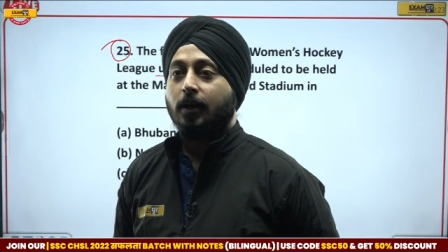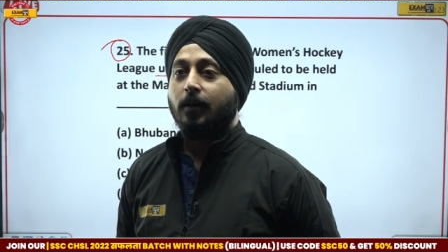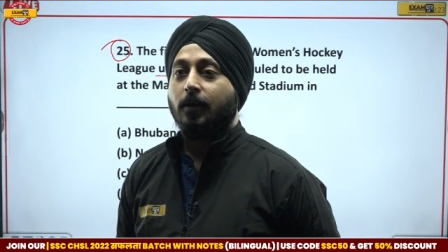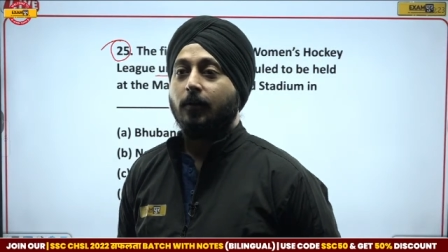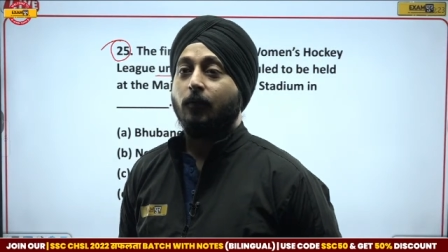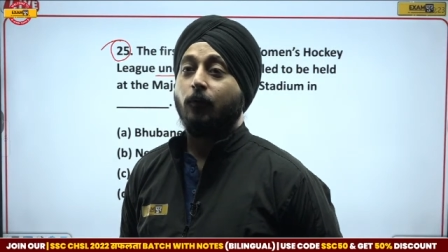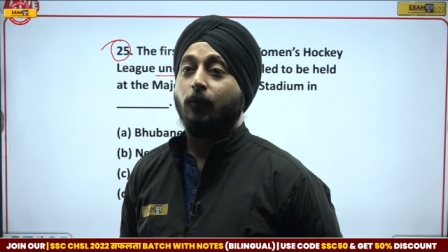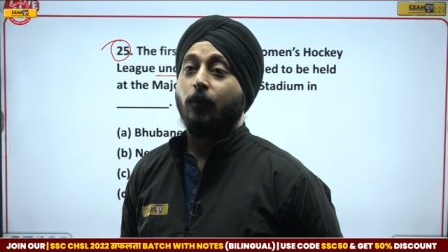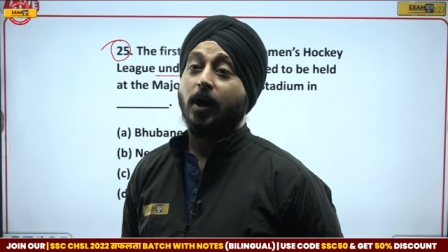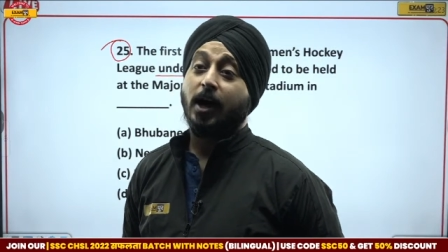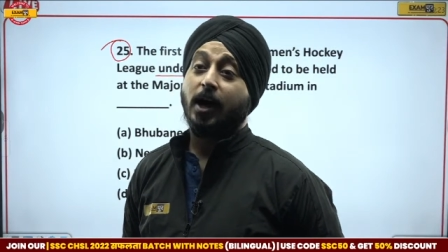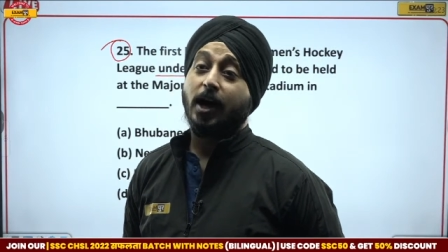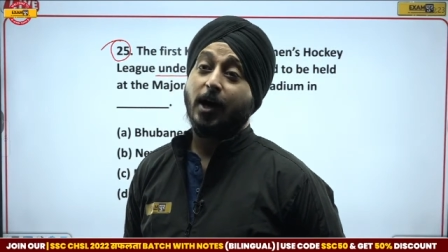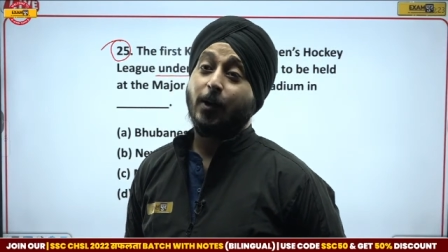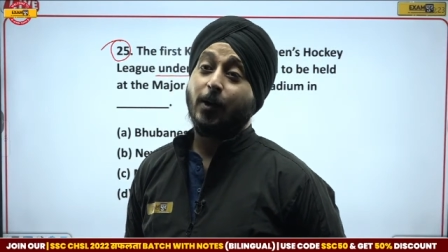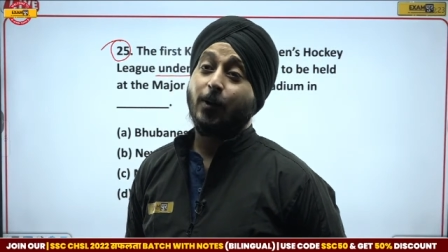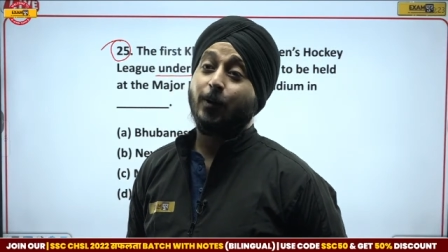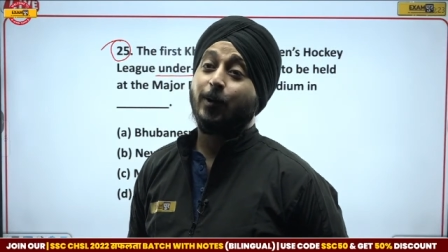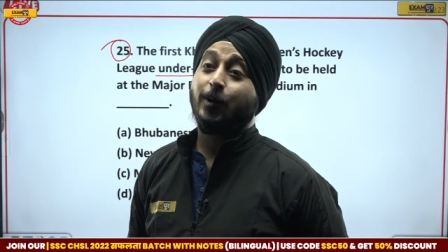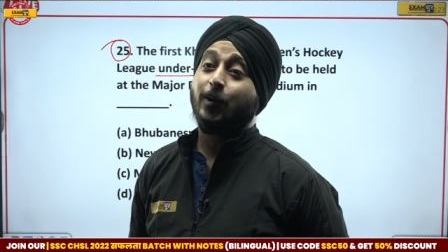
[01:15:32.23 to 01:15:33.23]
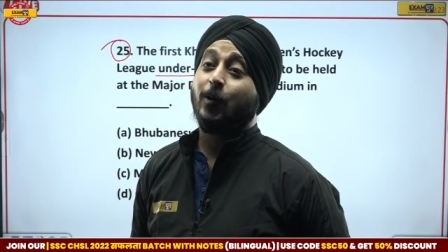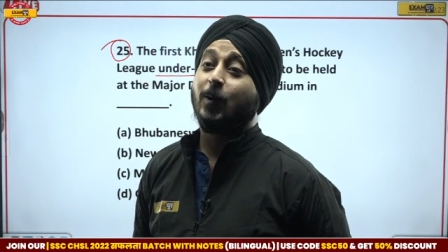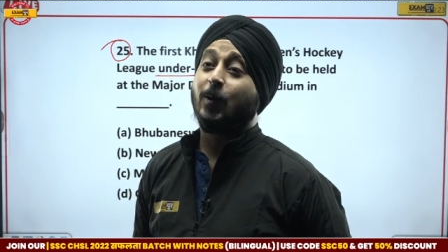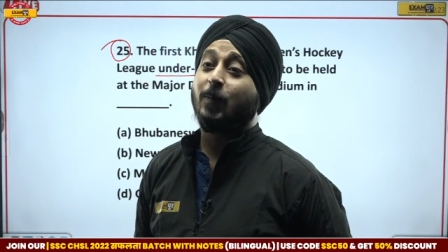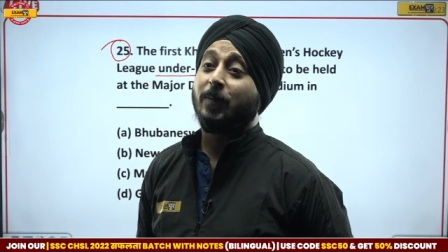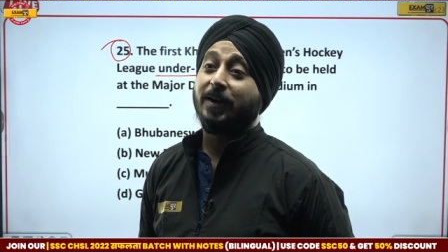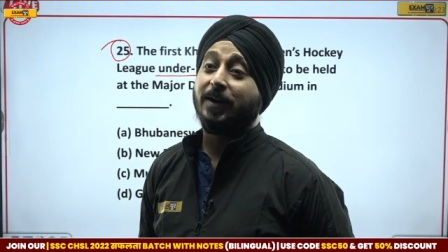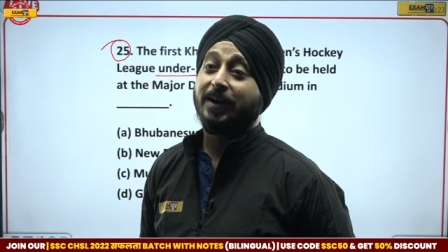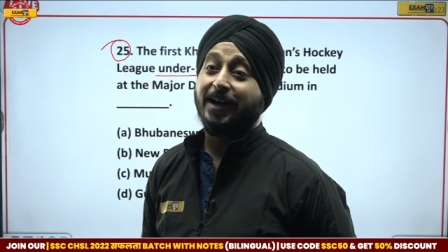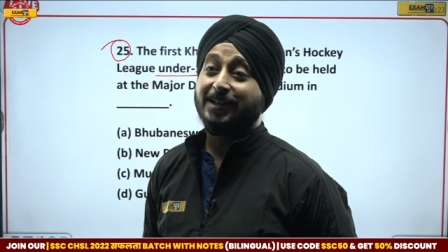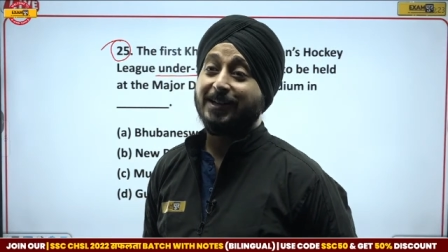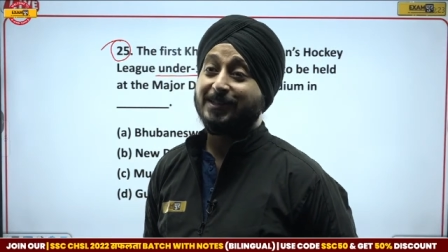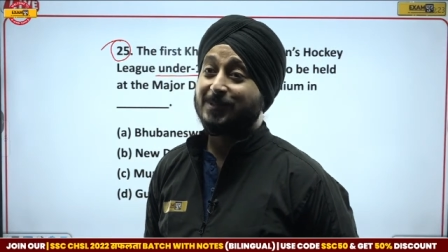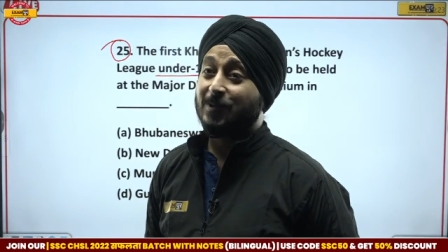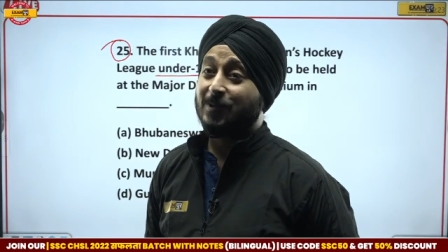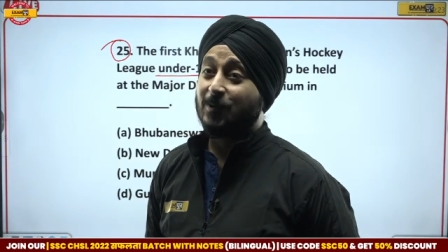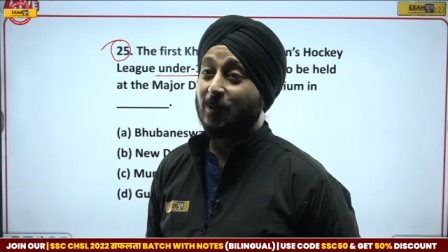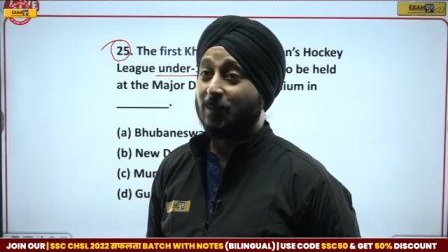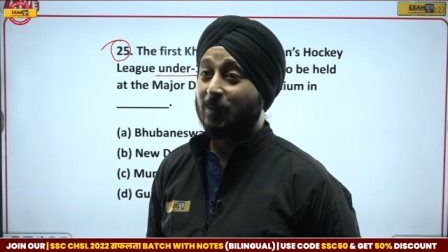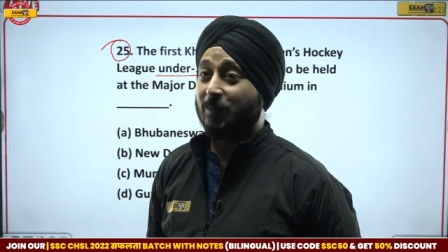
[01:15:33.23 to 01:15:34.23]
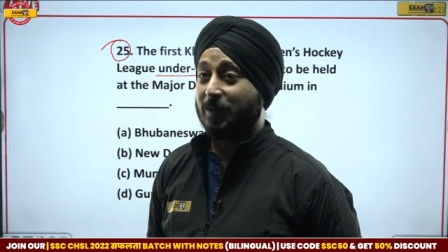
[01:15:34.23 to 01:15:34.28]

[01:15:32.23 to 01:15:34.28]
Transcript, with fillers: Wow, Lok Prakash, Lok